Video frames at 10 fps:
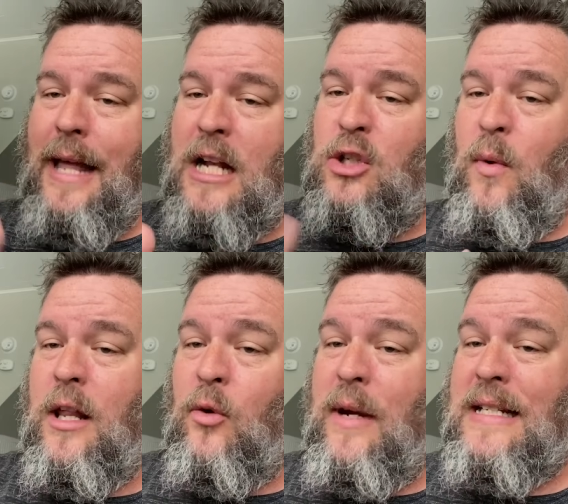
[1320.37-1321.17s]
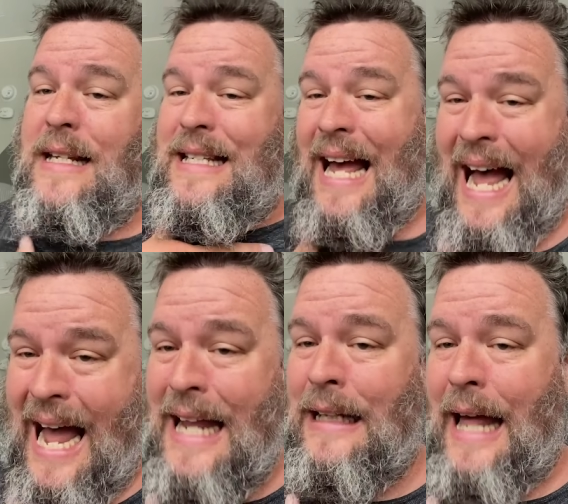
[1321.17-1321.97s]
That's one of the reasons
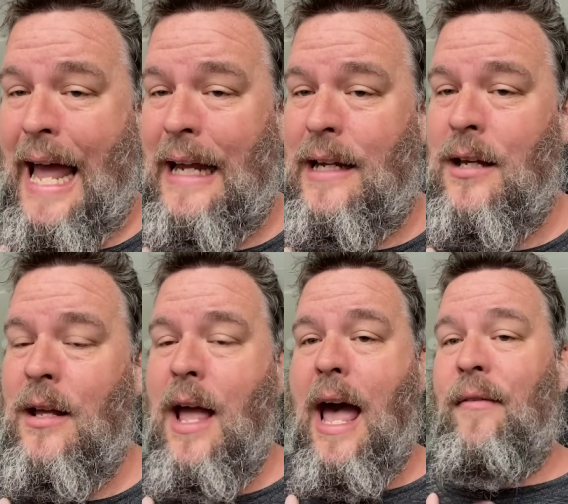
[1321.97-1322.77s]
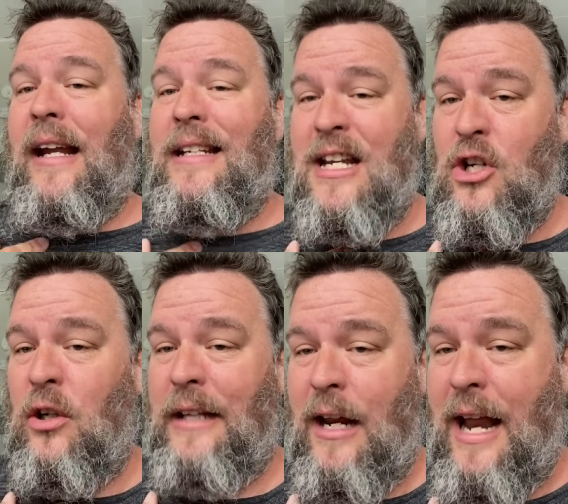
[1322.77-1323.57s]
I like having a
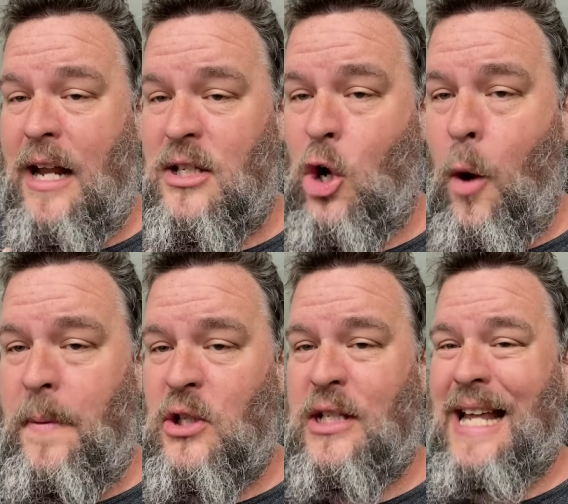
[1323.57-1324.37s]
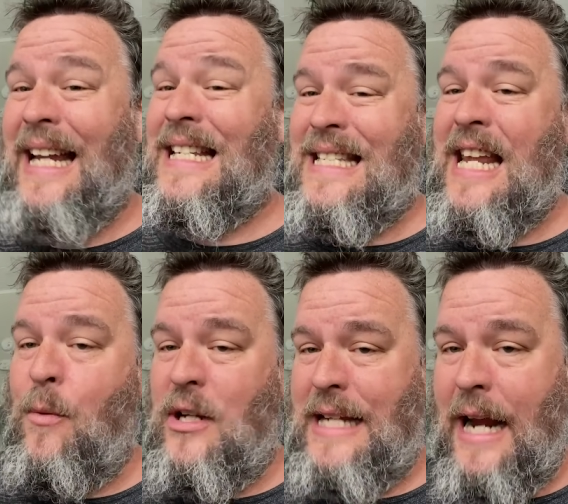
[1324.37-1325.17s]
digital day and night scope is because I can see
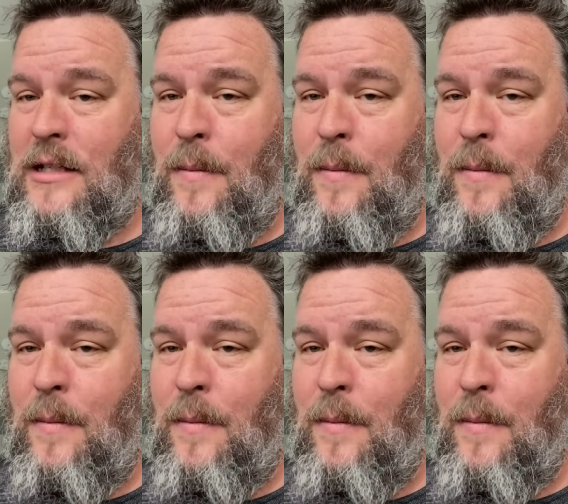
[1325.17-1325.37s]
what's actually